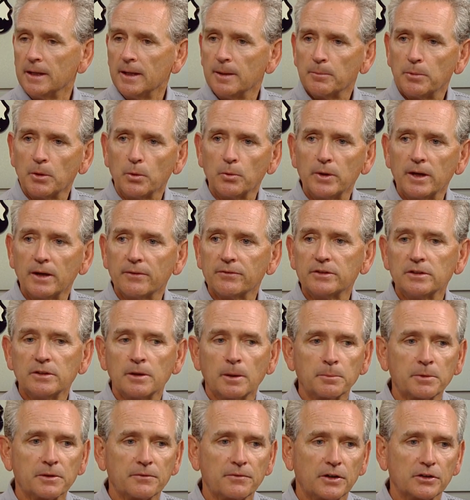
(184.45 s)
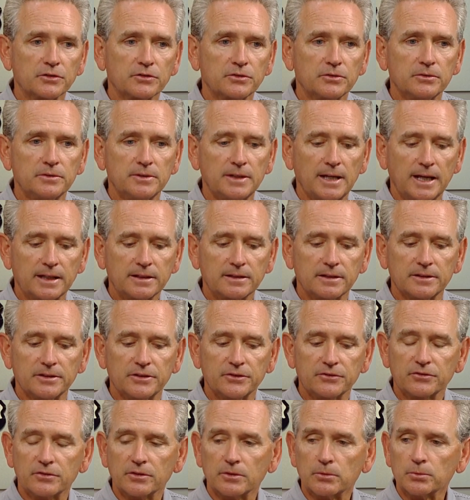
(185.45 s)
But we have a number of our student
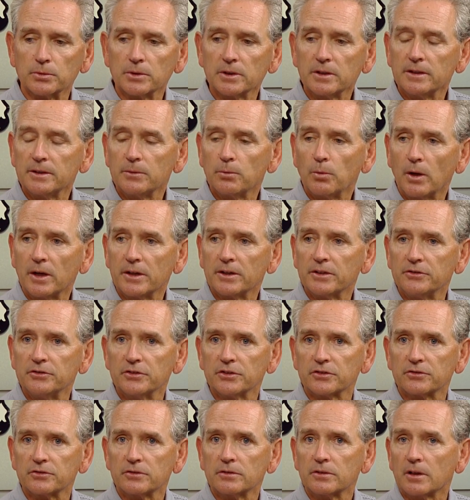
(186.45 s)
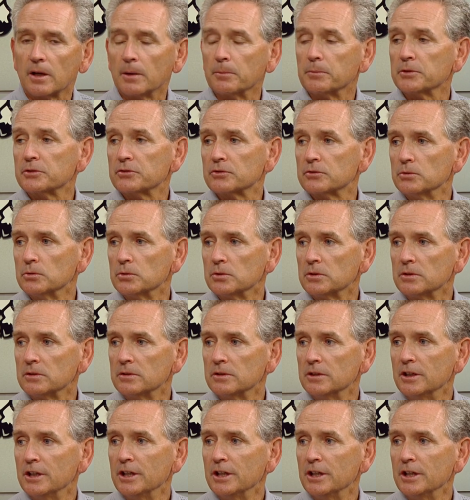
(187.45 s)
athletes that really want to just come to school,